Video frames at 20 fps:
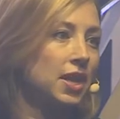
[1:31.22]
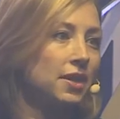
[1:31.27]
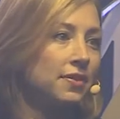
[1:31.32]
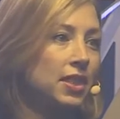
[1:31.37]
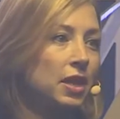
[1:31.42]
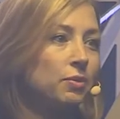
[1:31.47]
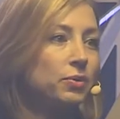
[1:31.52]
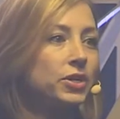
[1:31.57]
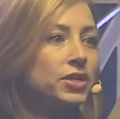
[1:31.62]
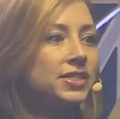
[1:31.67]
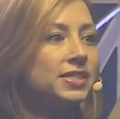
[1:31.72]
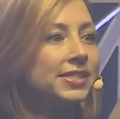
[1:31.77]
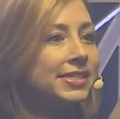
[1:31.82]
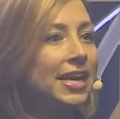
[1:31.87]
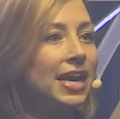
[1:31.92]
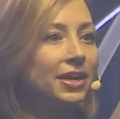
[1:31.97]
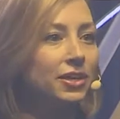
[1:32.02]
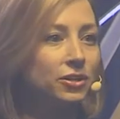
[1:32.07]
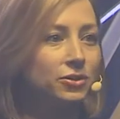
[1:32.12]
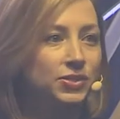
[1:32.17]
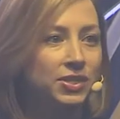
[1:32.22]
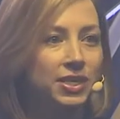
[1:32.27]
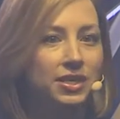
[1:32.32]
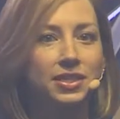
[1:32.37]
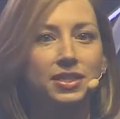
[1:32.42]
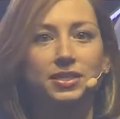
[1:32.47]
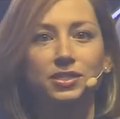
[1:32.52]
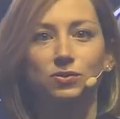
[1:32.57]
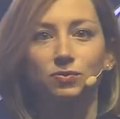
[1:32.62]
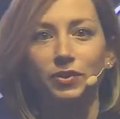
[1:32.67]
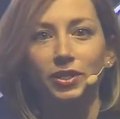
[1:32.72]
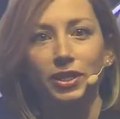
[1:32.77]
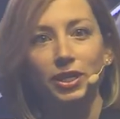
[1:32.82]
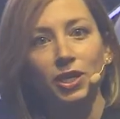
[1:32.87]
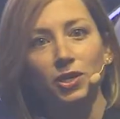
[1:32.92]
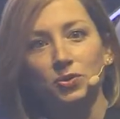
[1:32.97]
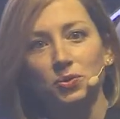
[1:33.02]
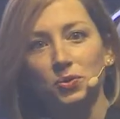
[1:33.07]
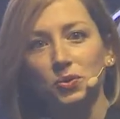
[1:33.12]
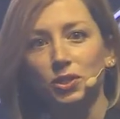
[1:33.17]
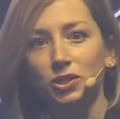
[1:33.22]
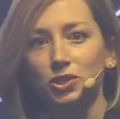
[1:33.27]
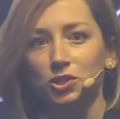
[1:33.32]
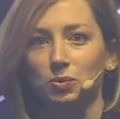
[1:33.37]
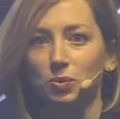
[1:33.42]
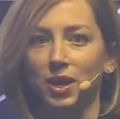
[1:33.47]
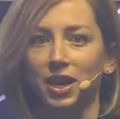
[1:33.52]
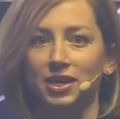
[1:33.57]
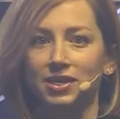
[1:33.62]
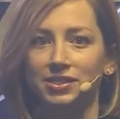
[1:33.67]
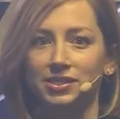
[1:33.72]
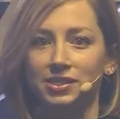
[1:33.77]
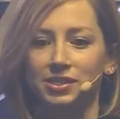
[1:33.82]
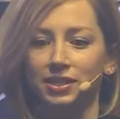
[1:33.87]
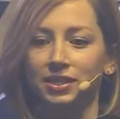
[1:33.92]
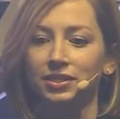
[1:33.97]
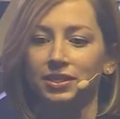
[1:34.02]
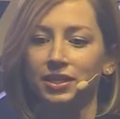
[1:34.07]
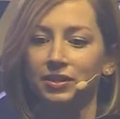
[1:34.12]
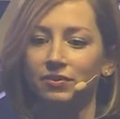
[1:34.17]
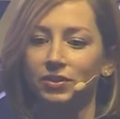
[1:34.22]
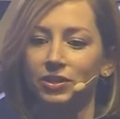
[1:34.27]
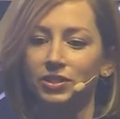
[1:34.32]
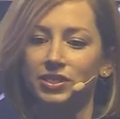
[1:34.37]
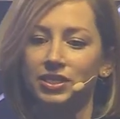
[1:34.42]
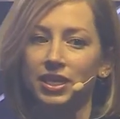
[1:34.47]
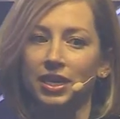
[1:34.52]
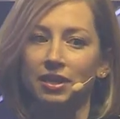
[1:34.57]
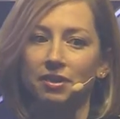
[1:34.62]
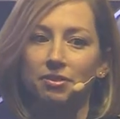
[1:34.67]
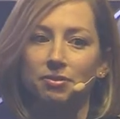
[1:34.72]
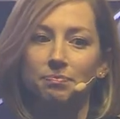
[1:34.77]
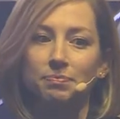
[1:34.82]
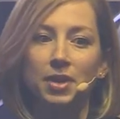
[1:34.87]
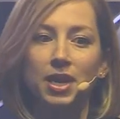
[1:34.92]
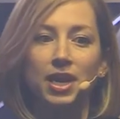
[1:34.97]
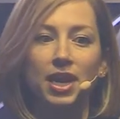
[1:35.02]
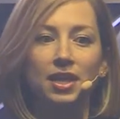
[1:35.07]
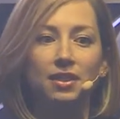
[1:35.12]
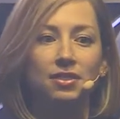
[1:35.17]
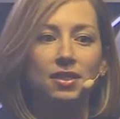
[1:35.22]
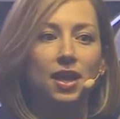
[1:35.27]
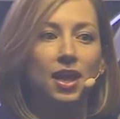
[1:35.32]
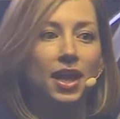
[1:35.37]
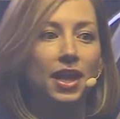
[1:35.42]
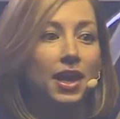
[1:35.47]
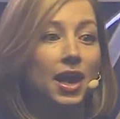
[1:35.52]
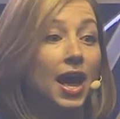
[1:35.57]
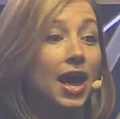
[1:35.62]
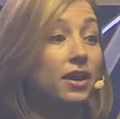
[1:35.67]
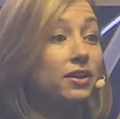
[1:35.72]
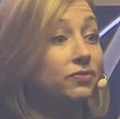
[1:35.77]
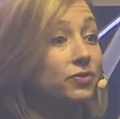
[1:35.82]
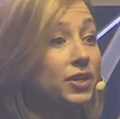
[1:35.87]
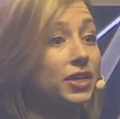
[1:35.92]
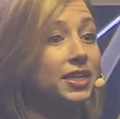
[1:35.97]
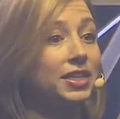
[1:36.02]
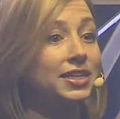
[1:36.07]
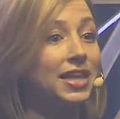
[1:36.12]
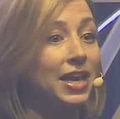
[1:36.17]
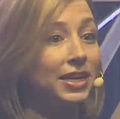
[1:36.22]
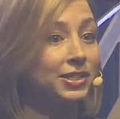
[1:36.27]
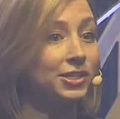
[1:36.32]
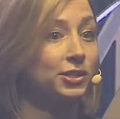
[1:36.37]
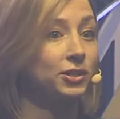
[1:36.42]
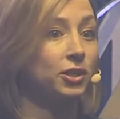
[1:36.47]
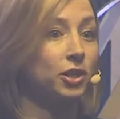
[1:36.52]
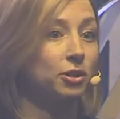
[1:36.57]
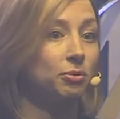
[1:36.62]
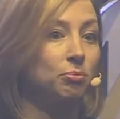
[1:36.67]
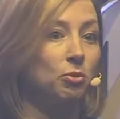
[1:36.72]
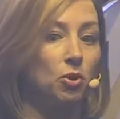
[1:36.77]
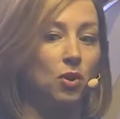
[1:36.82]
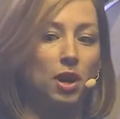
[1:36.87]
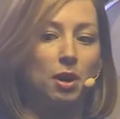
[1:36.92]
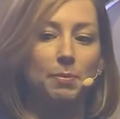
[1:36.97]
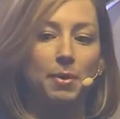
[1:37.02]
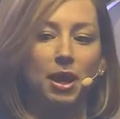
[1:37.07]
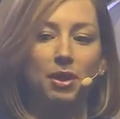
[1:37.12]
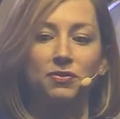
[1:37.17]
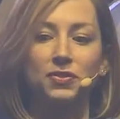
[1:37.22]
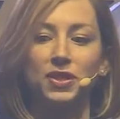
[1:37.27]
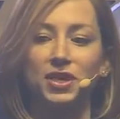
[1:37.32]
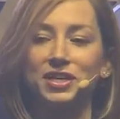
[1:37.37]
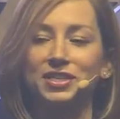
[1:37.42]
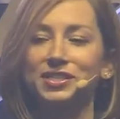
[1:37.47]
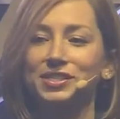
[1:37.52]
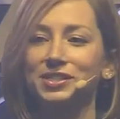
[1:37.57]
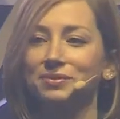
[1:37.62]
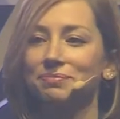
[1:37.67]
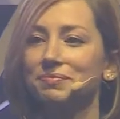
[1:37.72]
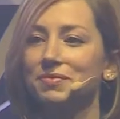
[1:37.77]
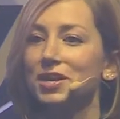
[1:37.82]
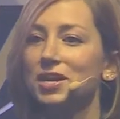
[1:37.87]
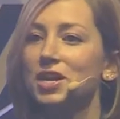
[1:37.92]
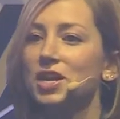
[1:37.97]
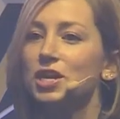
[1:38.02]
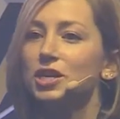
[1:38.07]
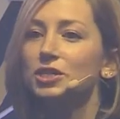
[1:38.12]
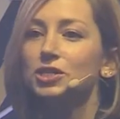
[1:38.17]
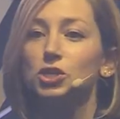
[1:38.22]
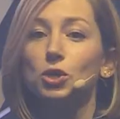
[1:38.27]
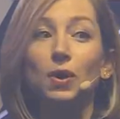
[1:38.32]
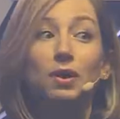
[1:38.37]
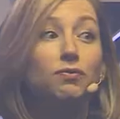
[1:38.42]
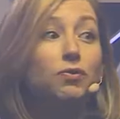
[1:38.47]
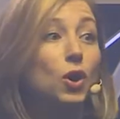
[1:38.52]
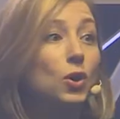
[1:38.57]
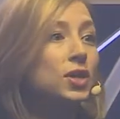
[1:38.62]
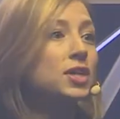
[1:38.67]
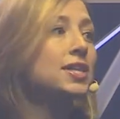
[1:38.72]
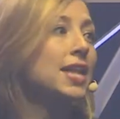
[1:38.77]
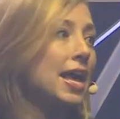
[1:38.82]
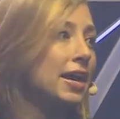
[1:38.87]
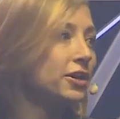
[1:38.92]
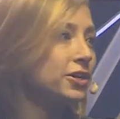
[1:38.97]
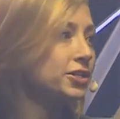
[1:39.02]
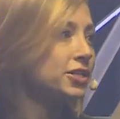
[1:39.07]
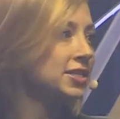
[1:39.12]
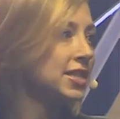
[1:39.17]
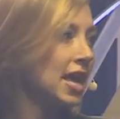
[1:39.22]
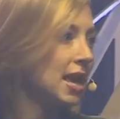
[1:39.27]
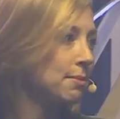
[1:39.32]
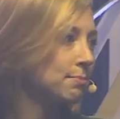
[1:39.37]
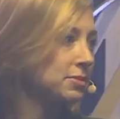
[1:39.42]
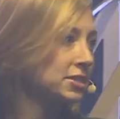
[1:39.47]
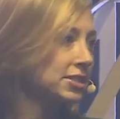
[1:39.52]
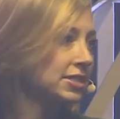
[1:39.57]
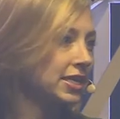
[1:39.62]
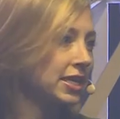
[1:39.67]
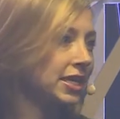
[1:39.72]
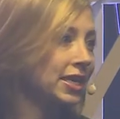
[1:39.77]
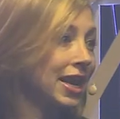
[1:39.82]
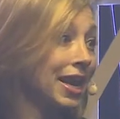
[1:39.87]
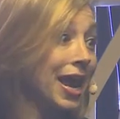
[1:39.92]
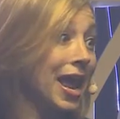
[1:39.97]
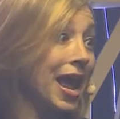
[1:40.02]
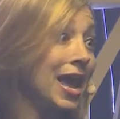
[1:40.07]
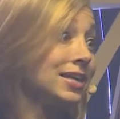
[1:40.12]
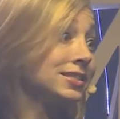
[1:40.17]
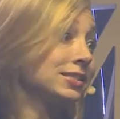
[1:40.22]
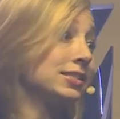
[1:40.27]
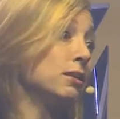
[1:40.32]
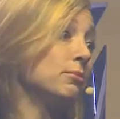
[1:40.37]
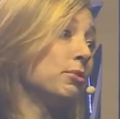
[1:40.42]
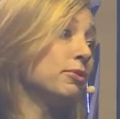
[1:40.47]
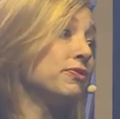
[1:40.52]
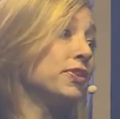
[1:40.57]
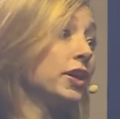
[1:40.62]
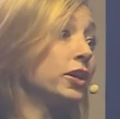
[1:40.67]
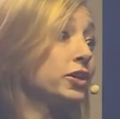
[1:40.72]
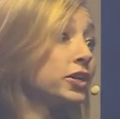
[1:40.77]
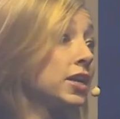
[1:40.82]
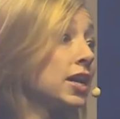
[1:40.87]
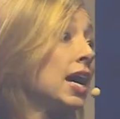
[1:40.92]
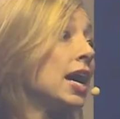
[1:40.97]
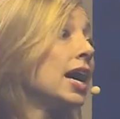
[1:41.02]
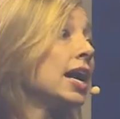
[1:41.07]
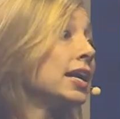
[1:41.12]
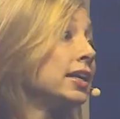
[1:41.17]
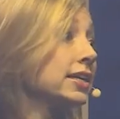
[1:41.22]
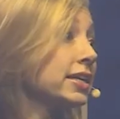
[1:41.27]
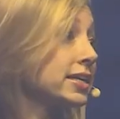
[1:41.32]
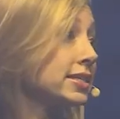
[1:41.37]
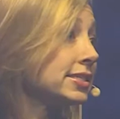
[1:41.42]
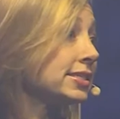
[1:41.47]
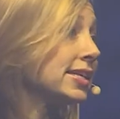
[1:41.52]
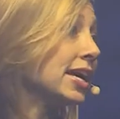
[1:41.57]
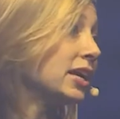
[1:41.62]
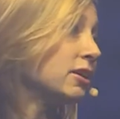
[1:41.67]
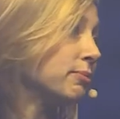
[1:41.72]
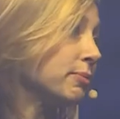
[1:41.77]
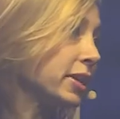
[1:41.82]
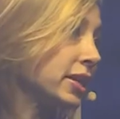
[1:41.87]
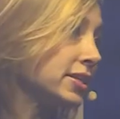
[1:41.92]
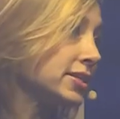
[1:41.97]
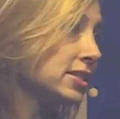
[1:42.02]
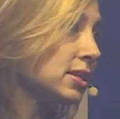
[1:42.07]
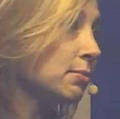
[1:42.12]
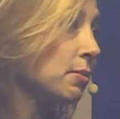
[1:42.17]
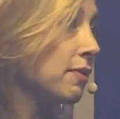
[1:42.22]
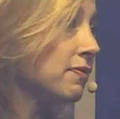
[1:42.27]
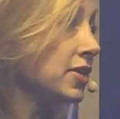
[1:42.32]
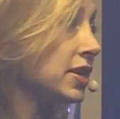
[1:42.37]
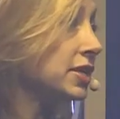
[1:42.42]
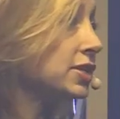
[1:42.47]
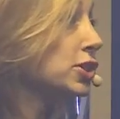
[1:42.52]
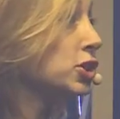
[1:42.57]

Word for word: They were instead using these really cool twigs to clean their teeth. And I thought, I'd really like to learn more about this. So I wrote a letter to the embassy and I asked them if they could kindly send me some of these